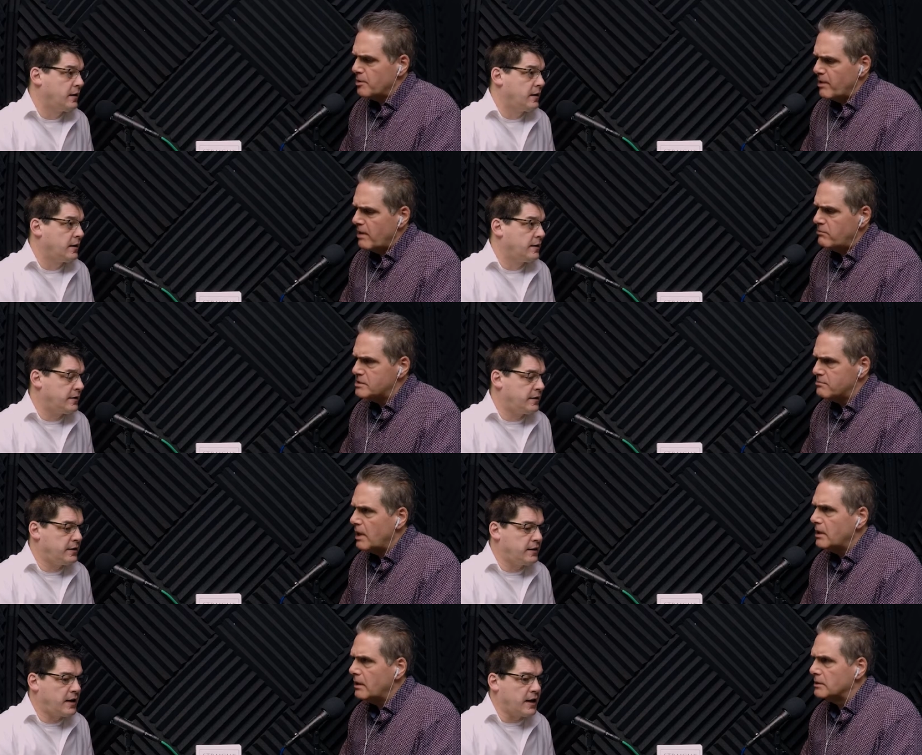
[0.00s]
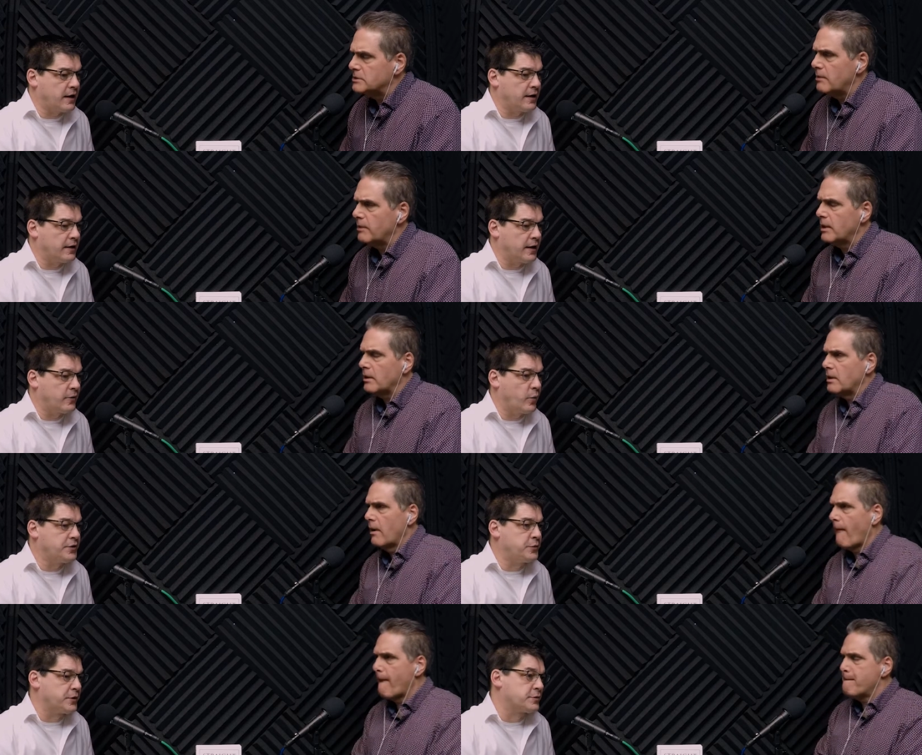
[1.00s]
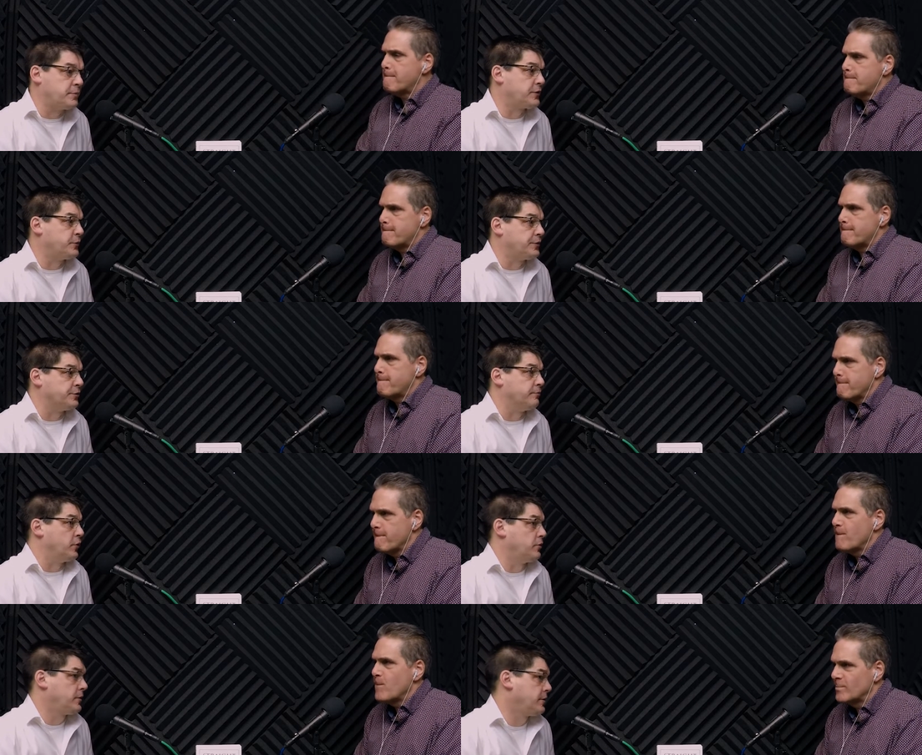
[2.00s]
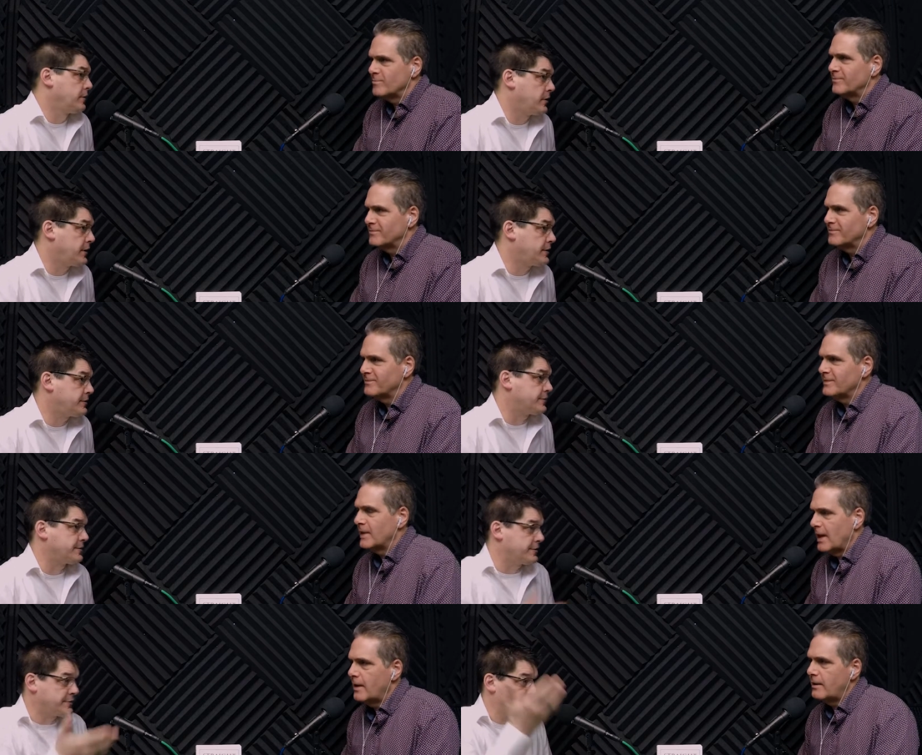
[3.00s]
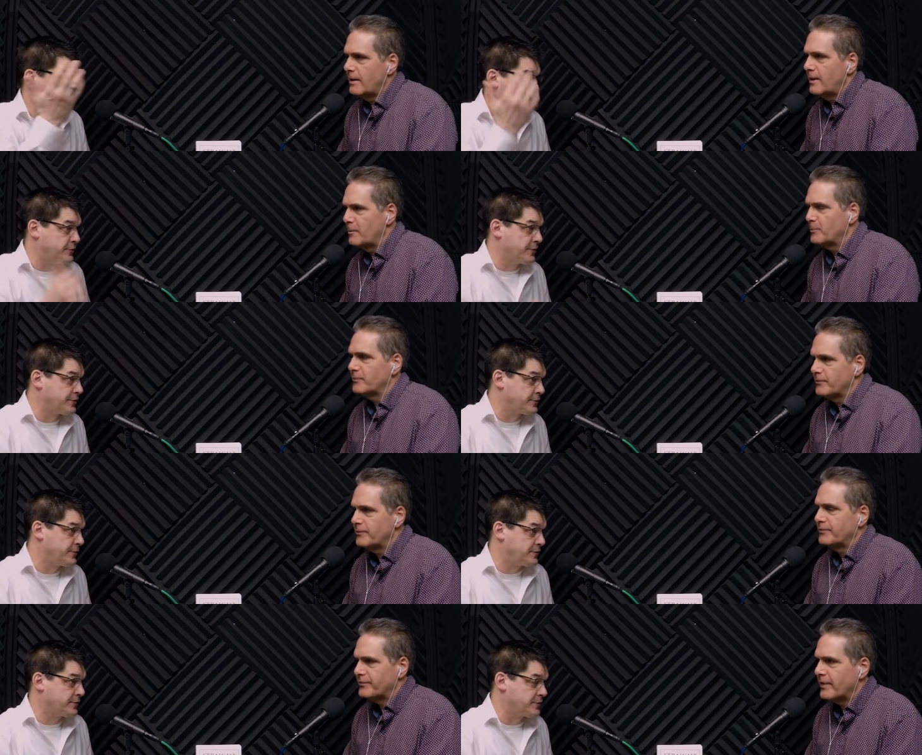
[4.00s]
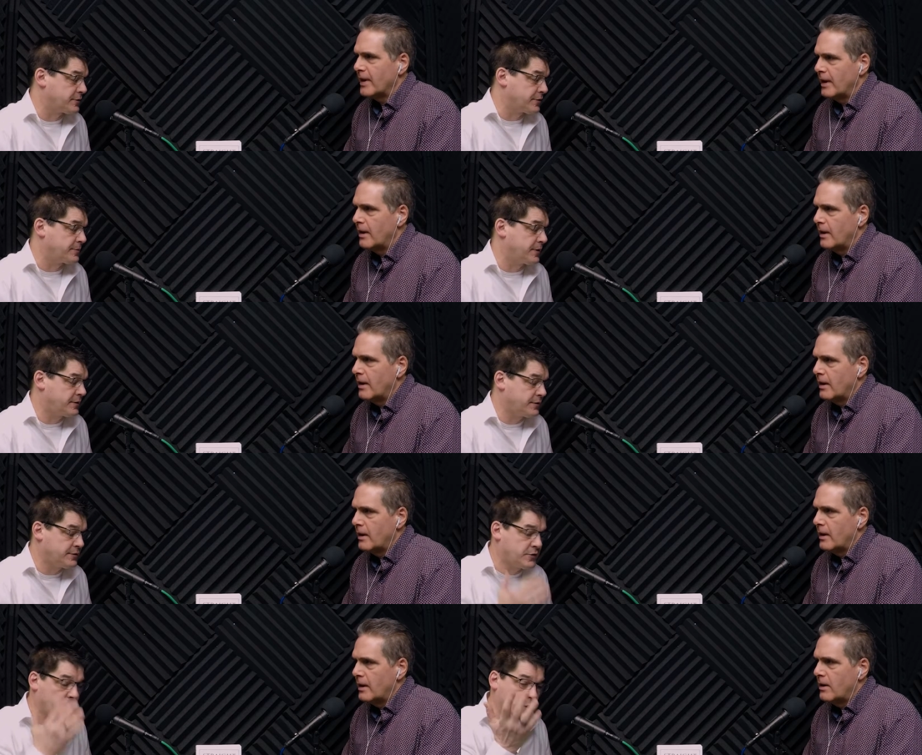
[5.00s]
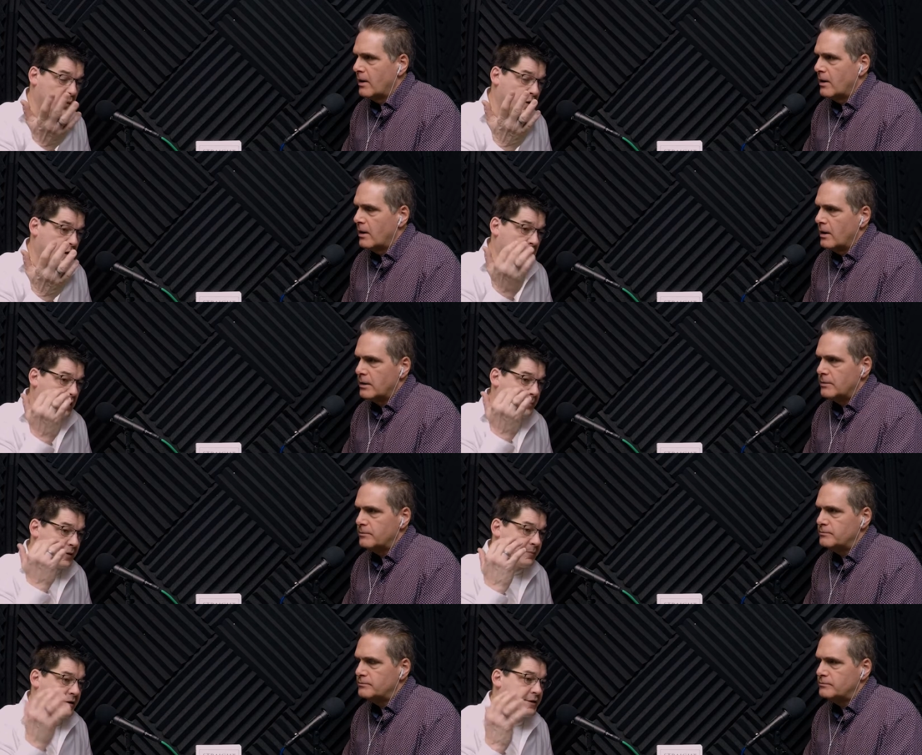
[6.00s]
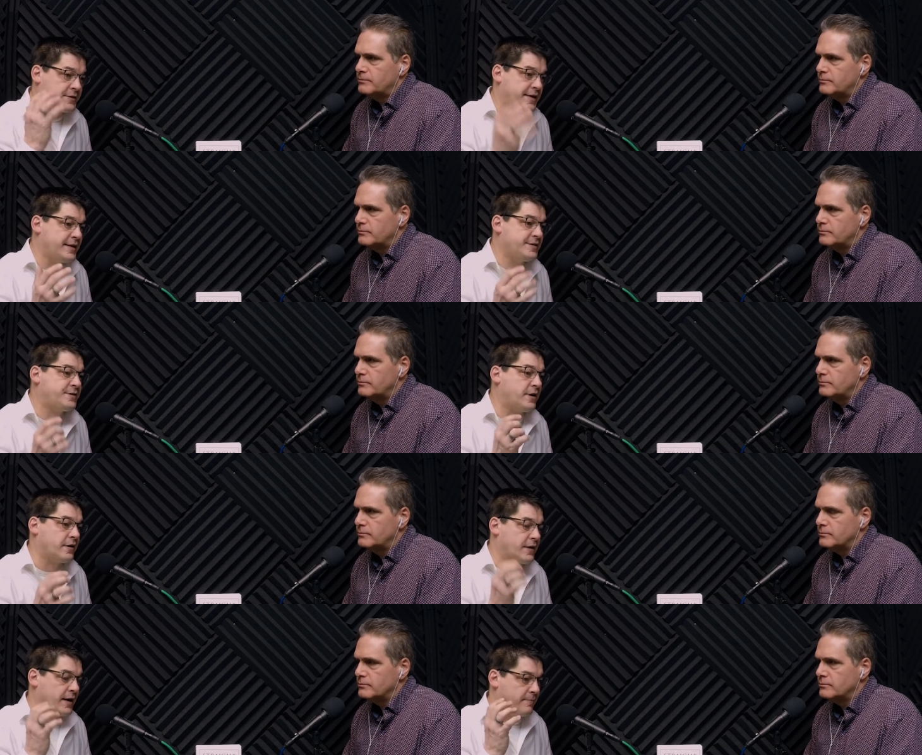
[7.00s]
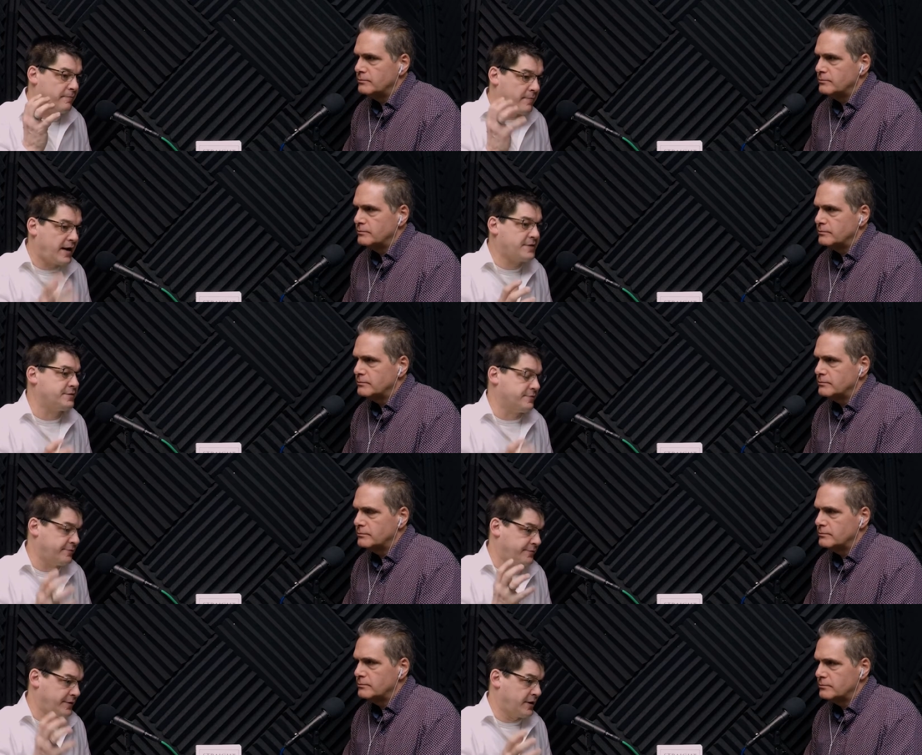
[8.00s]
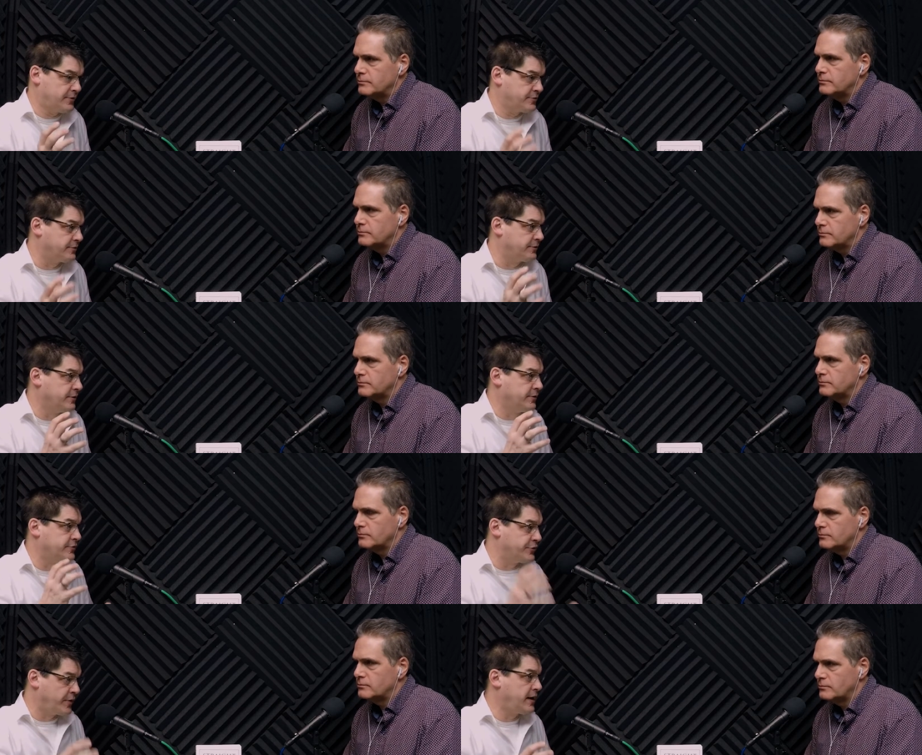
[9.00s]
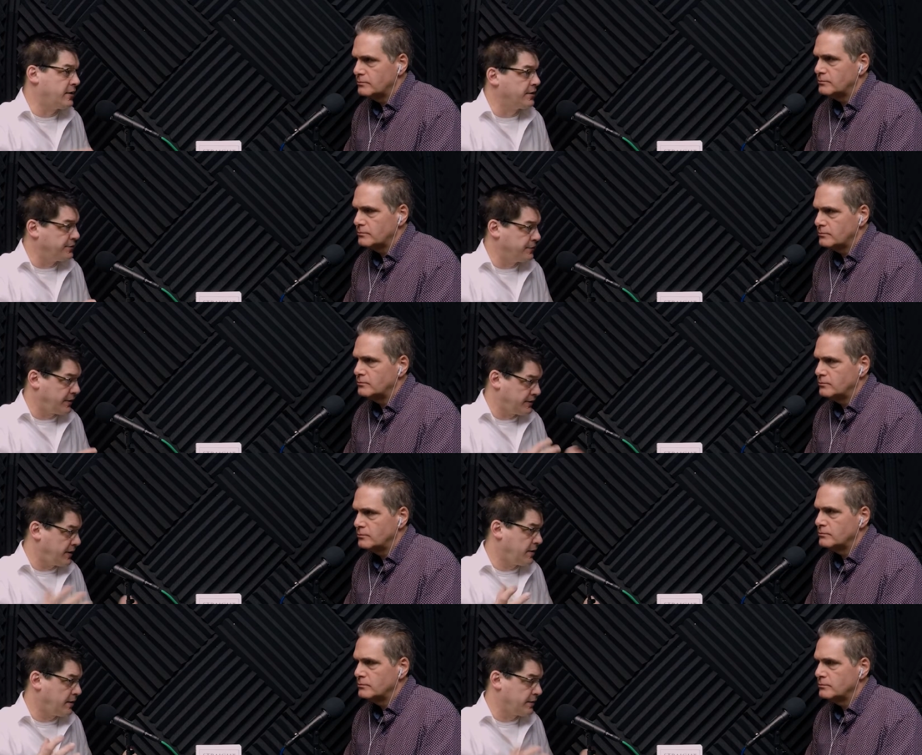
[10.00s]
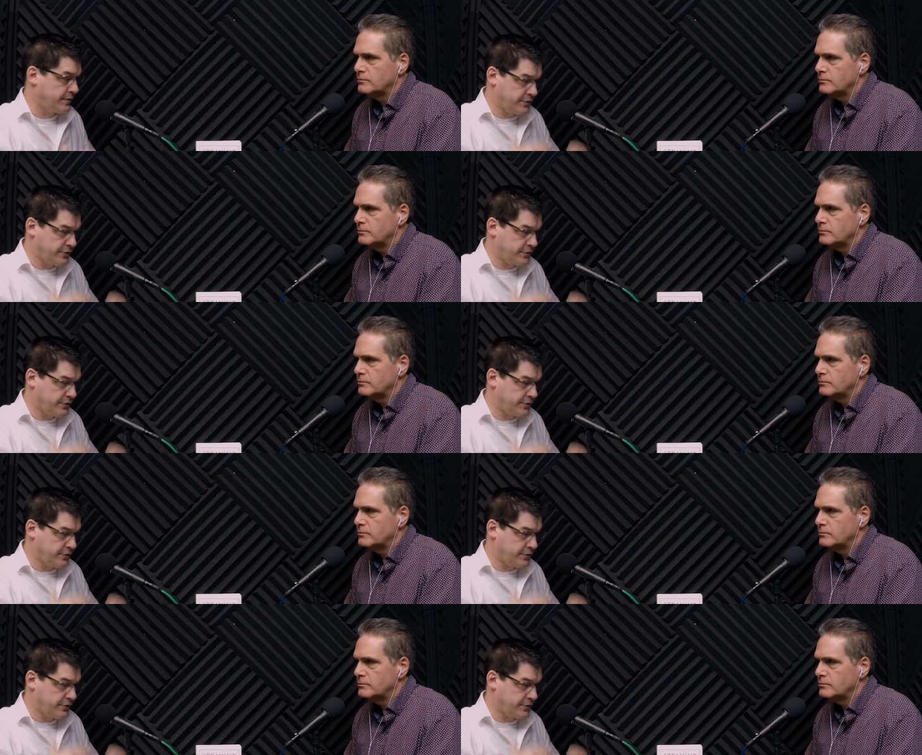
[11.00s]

Speaker 1: baby's money. Yeah, like like what to expect when you're broke, mm-hmm. I guess, is as opposed yep. to what to expect when you're expecting. So, but because kids are a massive financial drain on you, like they are, and they're